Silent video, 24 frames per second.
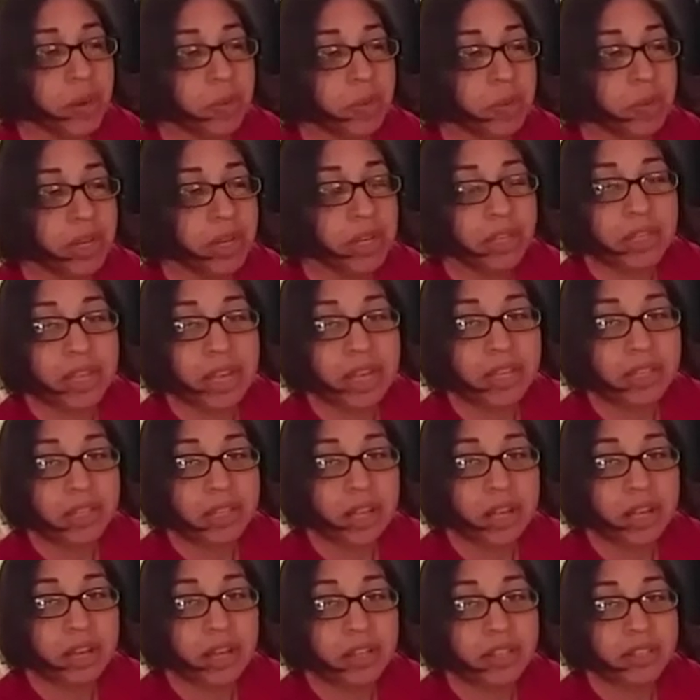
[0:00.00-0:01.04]
But case
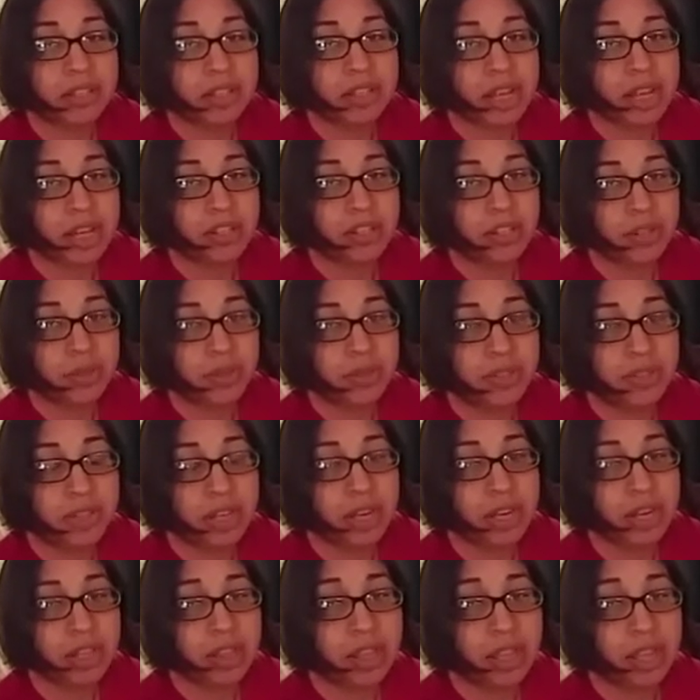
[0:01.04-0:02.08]
law and statutes
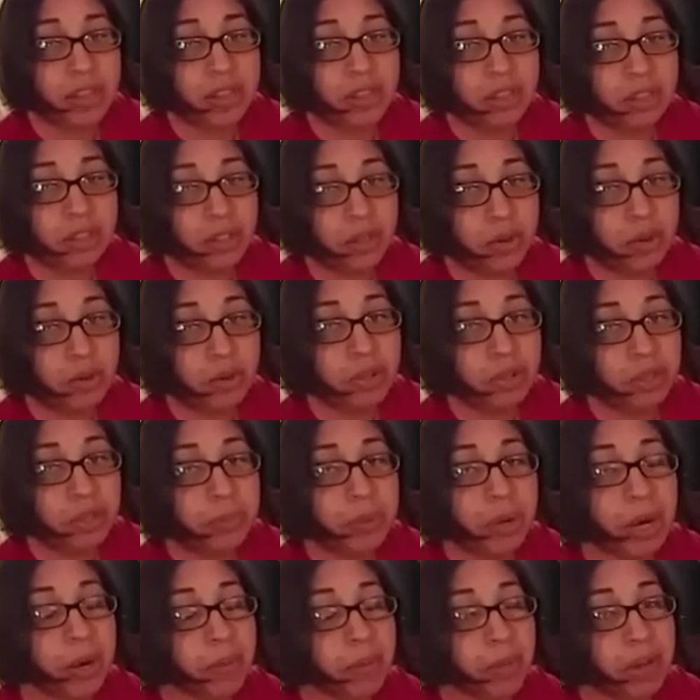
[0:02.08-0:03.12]
say that the local
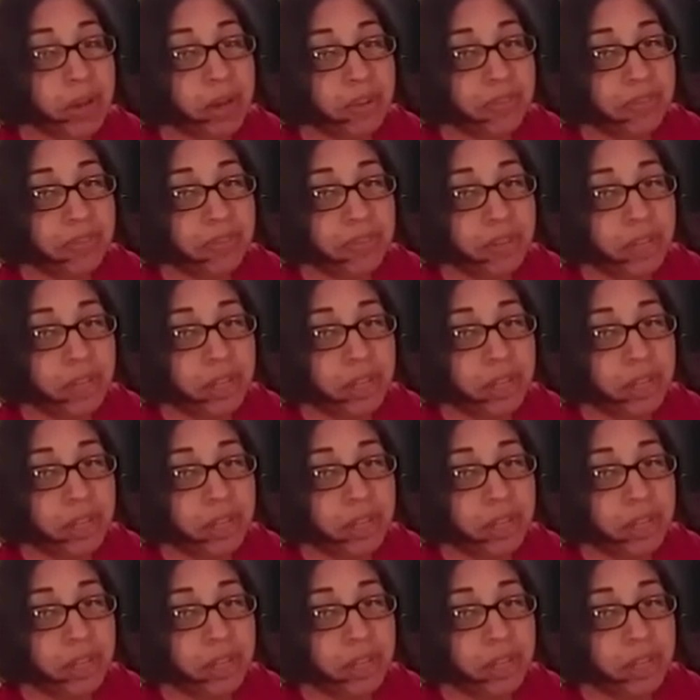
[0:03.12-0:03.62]
Department of